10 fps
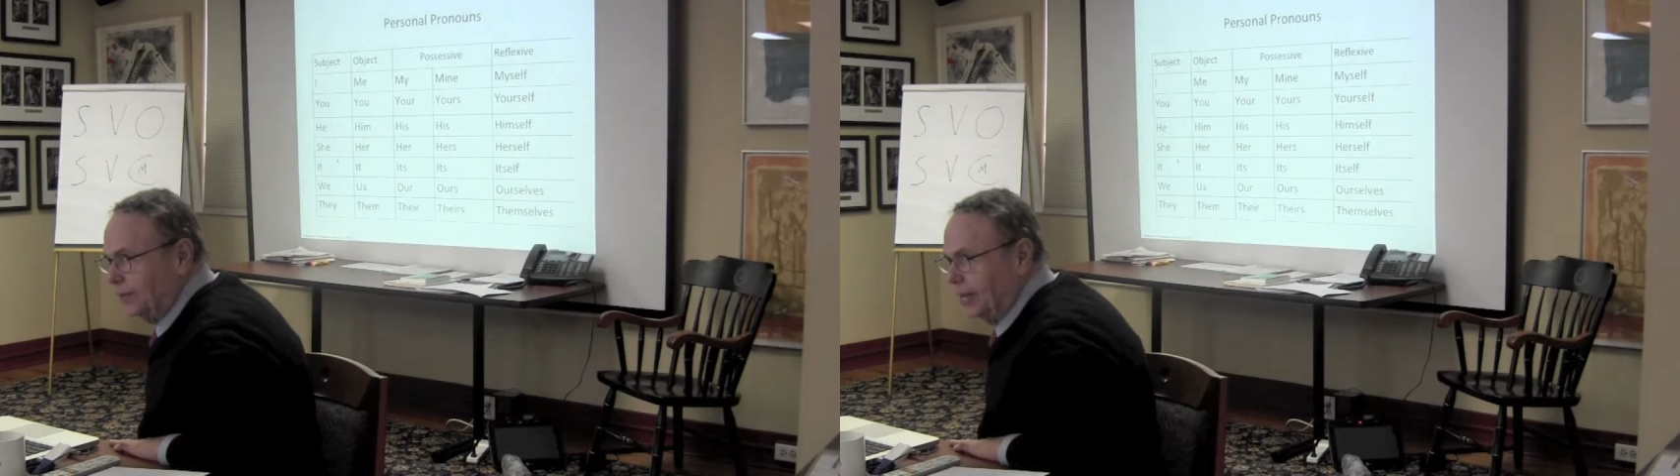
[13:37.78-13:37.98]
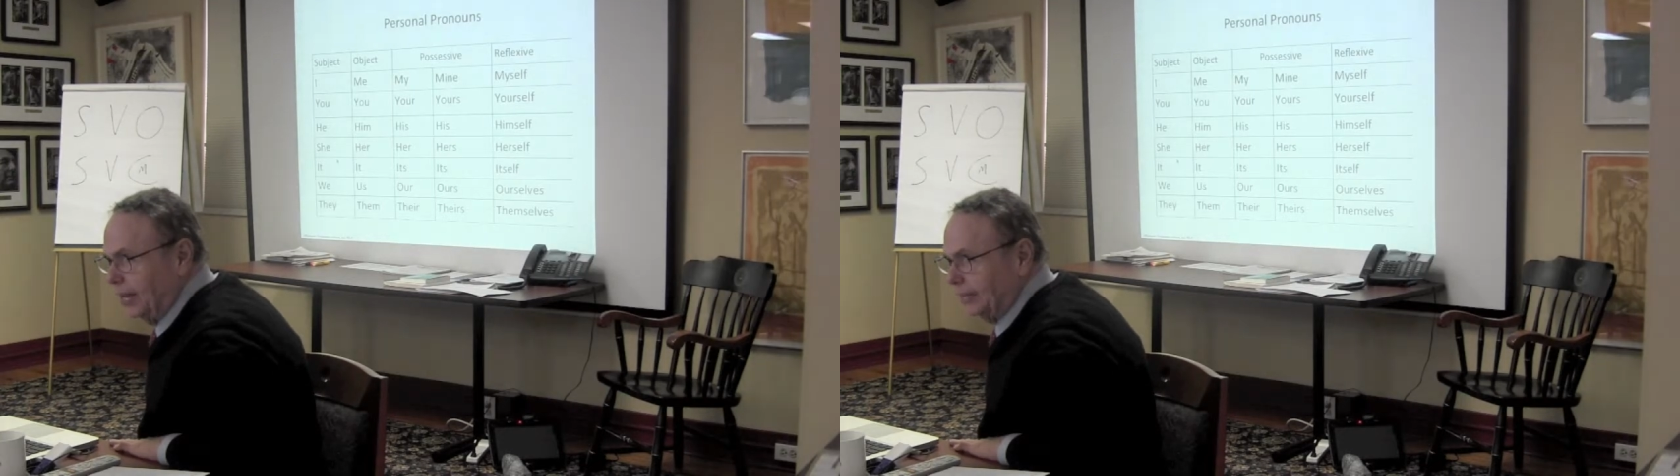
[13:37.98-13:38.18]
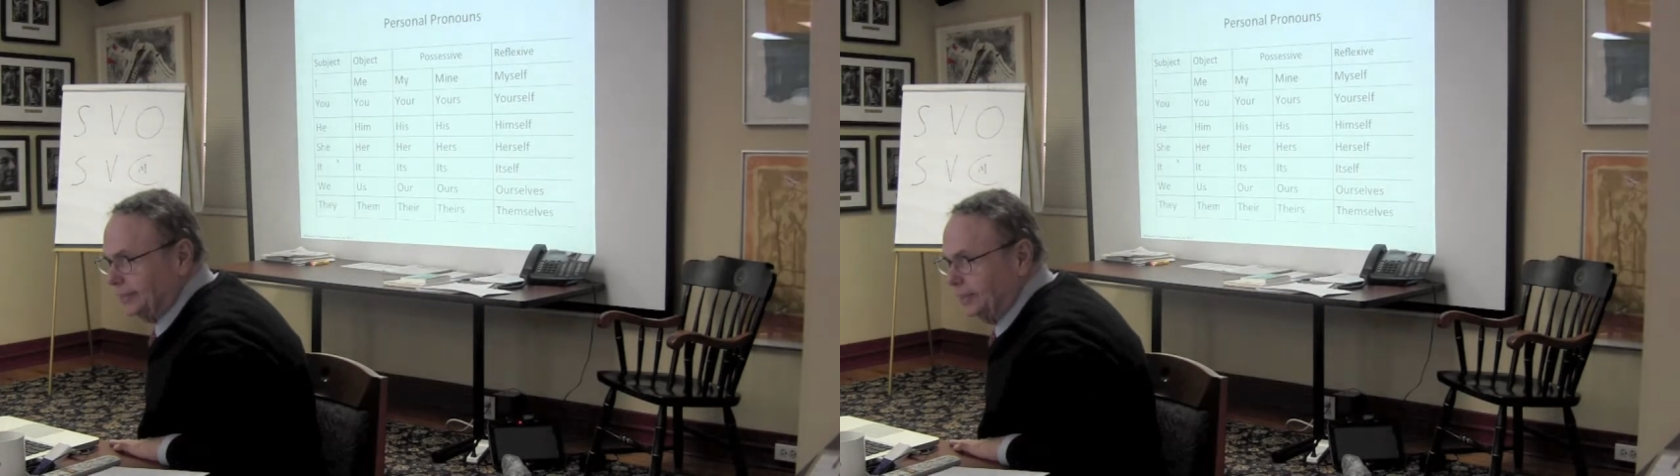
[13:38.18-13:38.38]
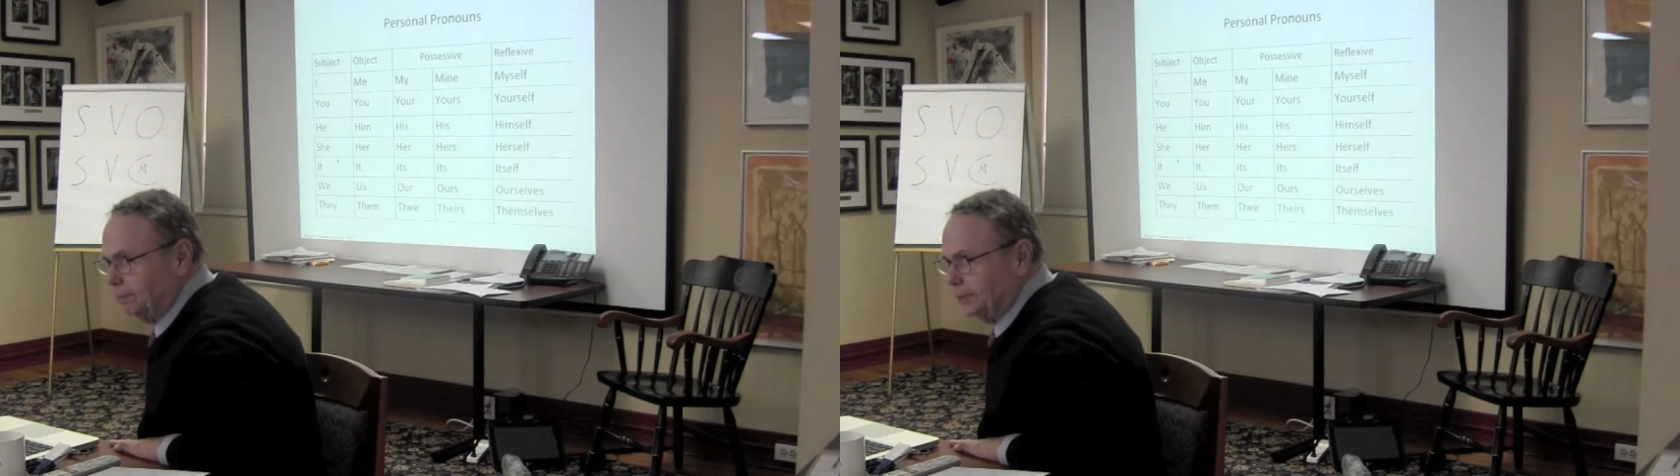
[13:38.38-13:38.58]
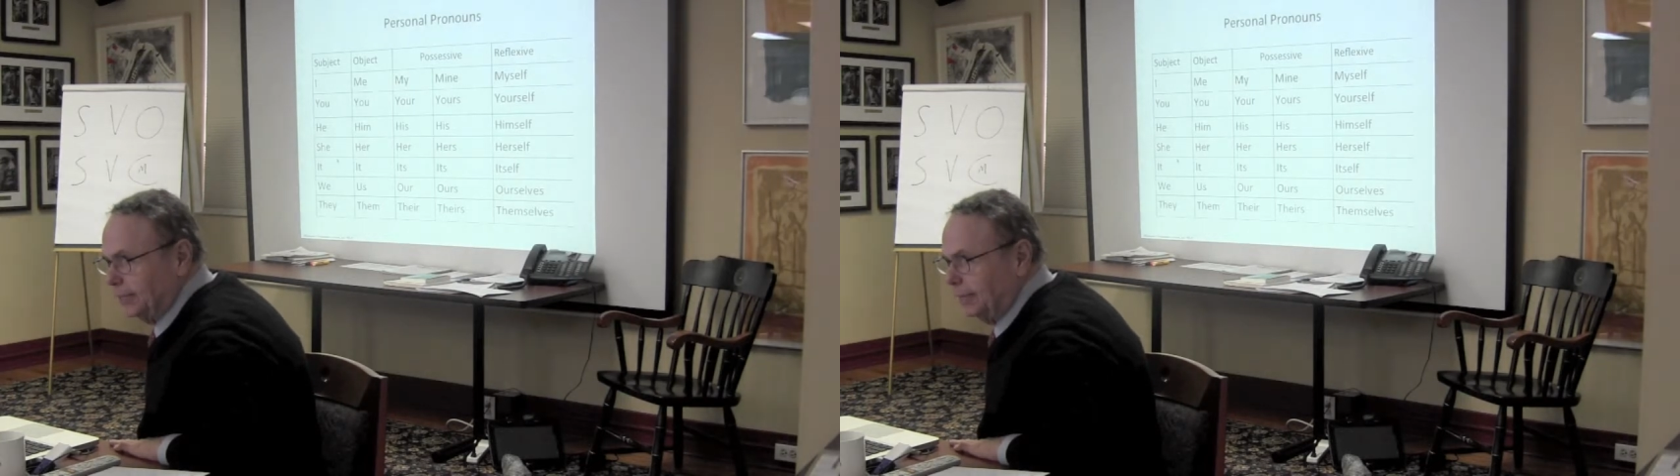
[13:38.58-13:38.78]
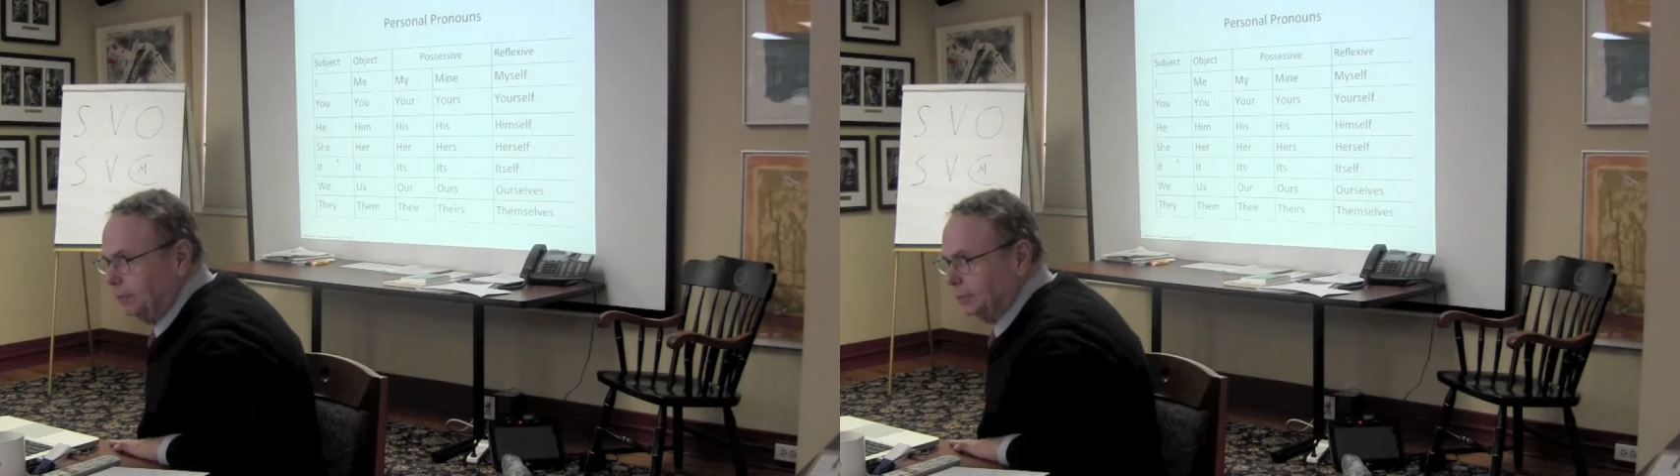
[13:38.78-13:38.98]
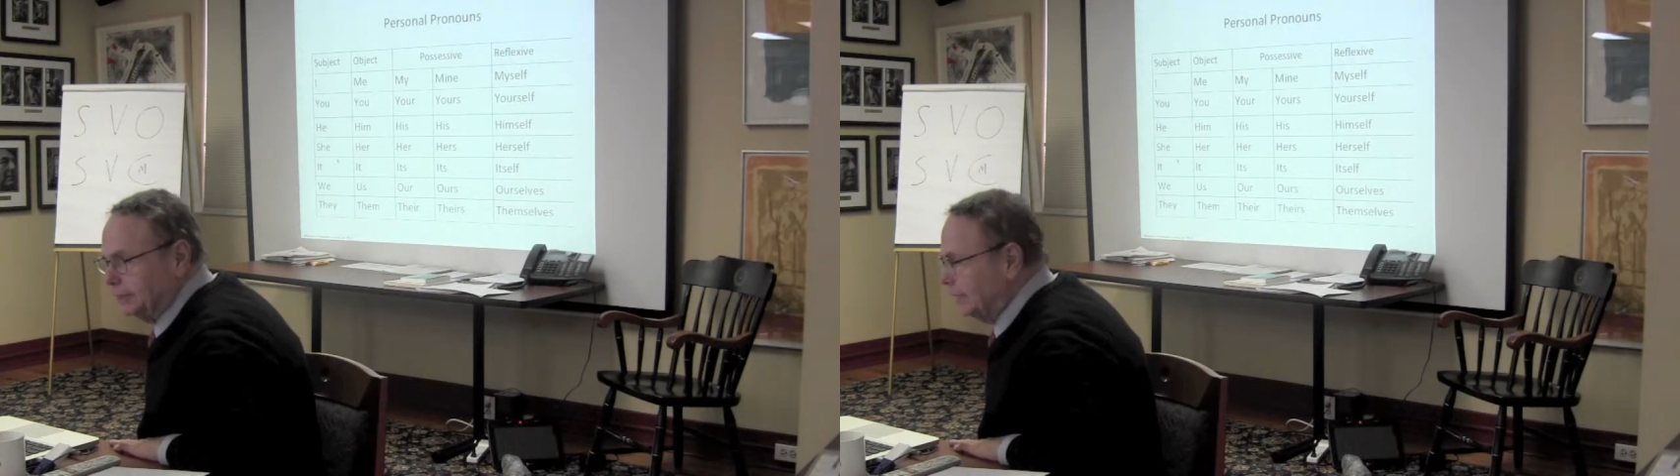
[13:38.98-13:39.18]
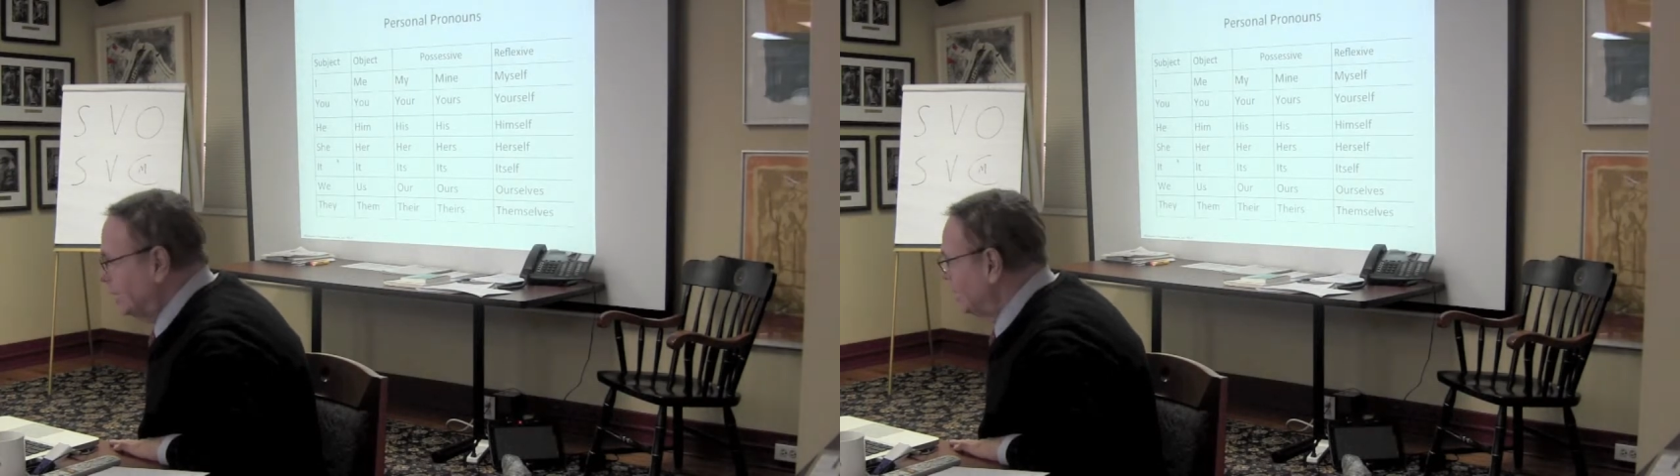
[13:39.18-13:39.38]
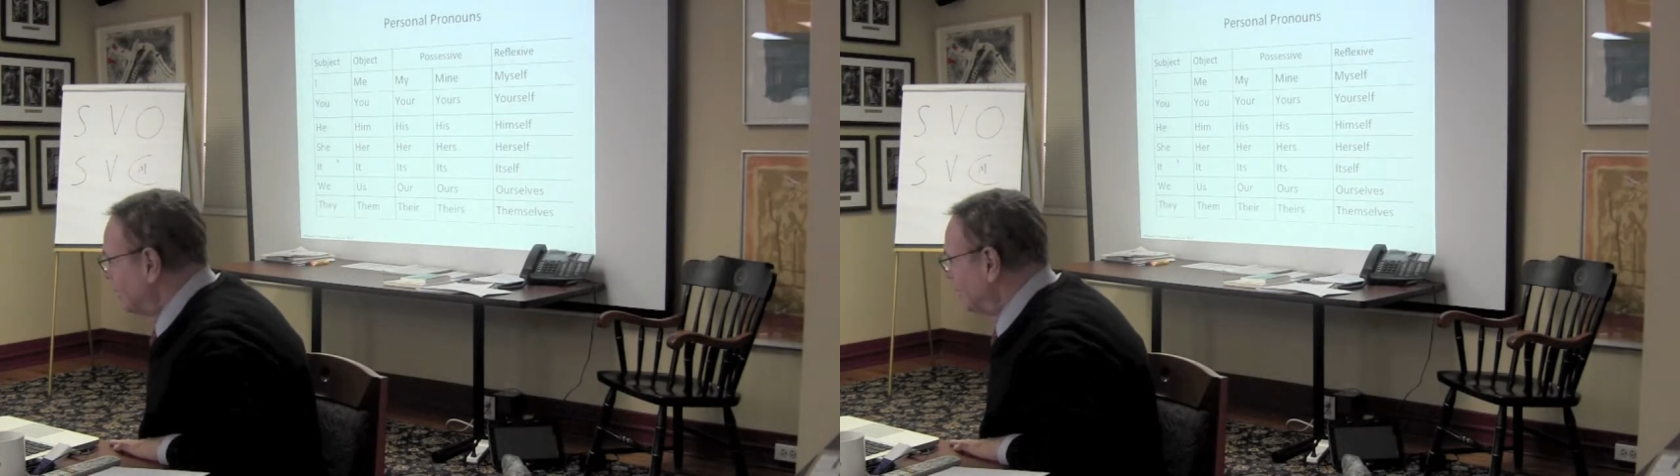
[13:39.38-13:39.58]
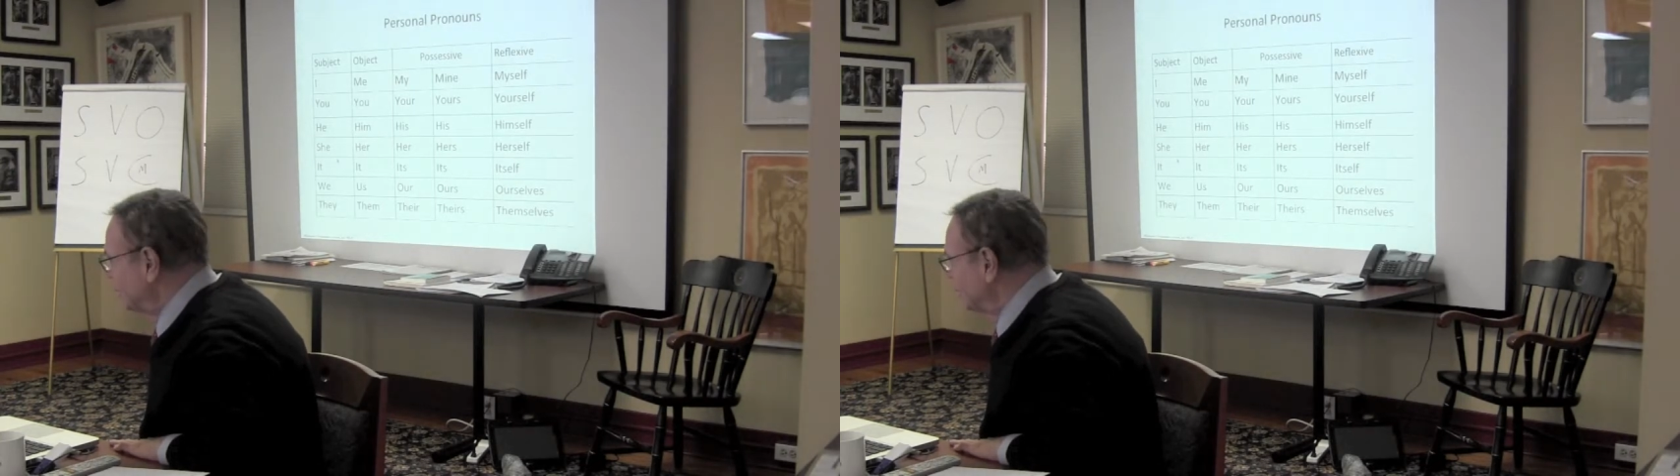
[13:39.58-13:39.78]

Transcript: Yes, ipse was there,